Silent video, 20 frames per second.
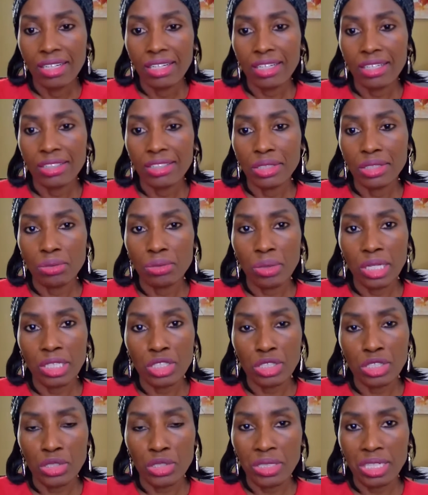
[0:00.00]
a
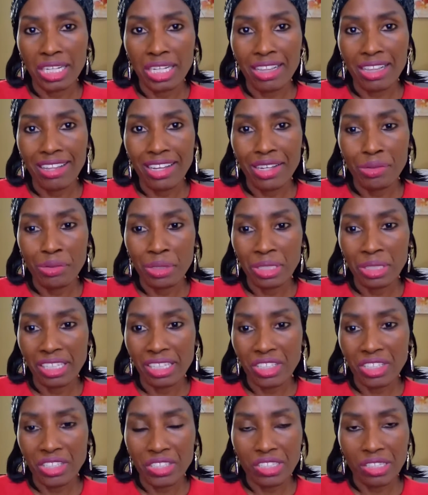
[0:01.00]
direct attorney-client
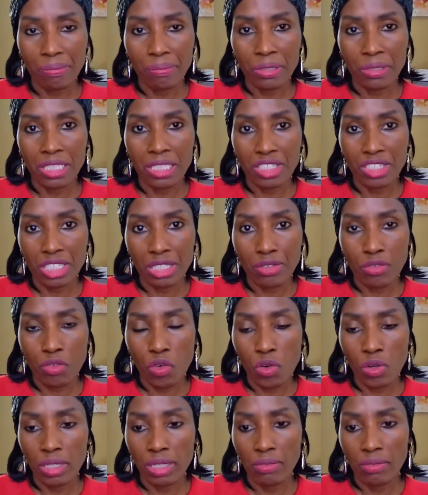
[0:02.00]
relationship. It's just
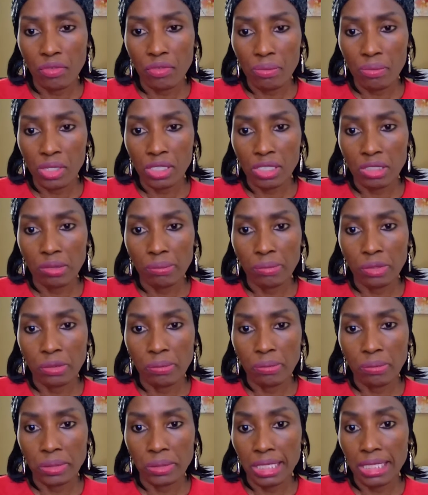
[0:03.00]
for informational
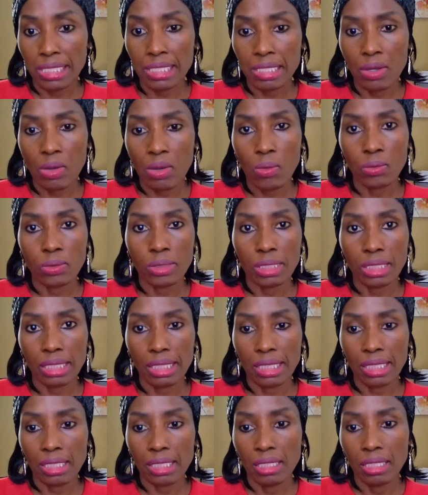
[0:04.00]
purposes
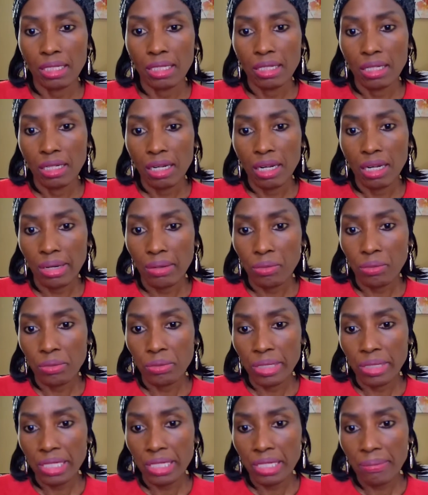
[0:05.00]
only. All right, we're
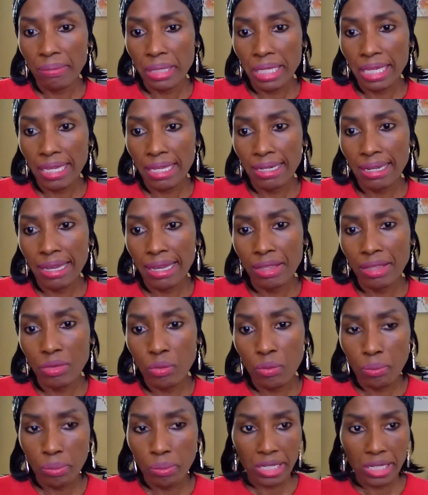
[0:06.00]
ready to begin. And the
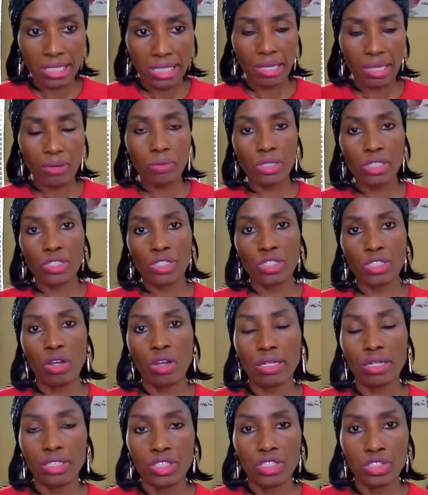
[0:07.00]
place I want to
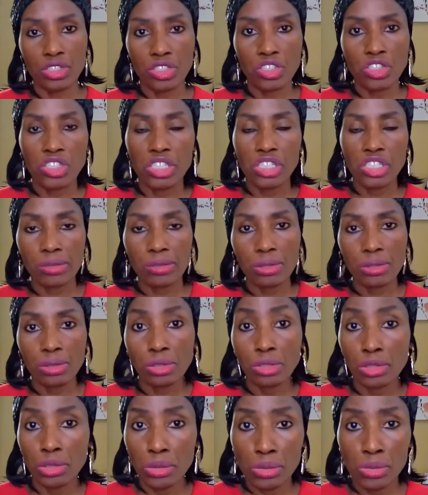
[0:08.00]
start is just a general
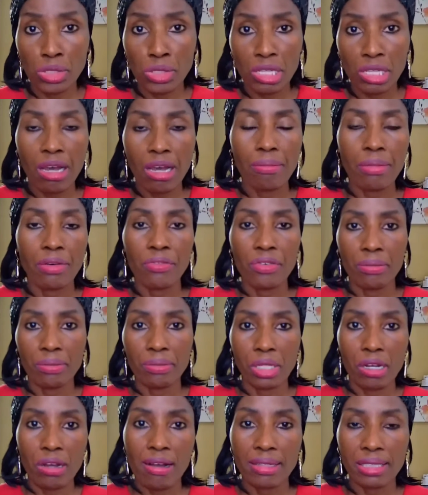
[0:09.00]
news coming from
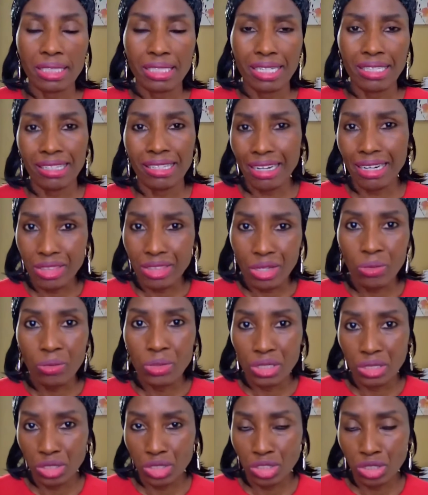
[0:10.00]
the continent that I thought
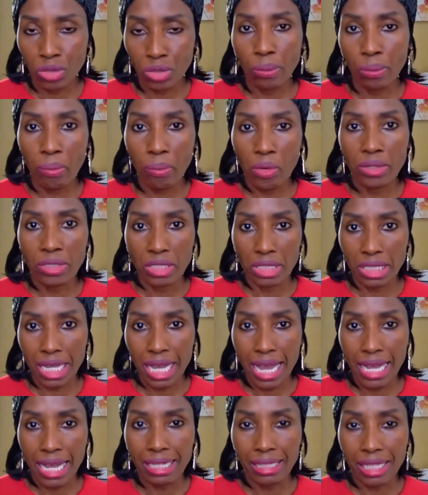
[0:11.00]
was so important to
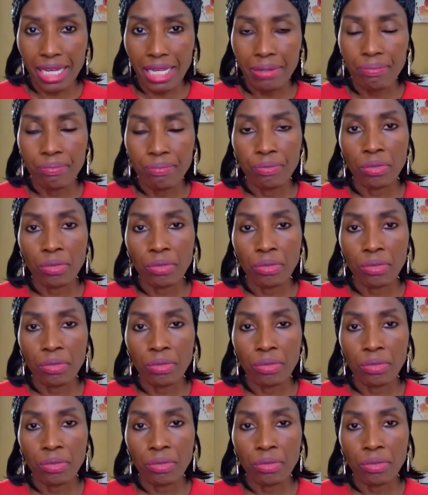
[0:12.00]
highlight.